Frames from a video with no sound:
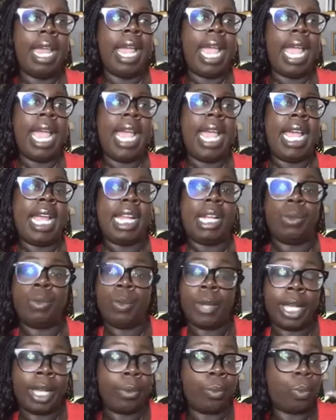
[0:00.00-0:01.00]
and
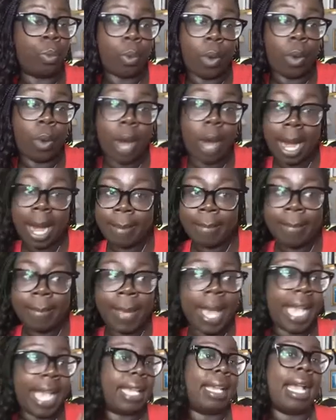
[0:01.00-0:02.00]
went right back and
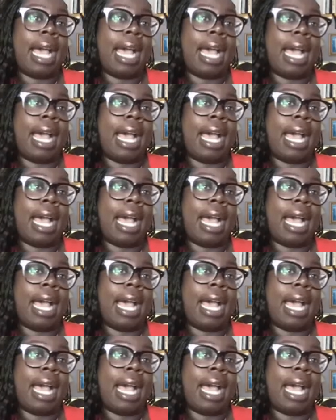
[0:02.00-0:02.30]
got it braided.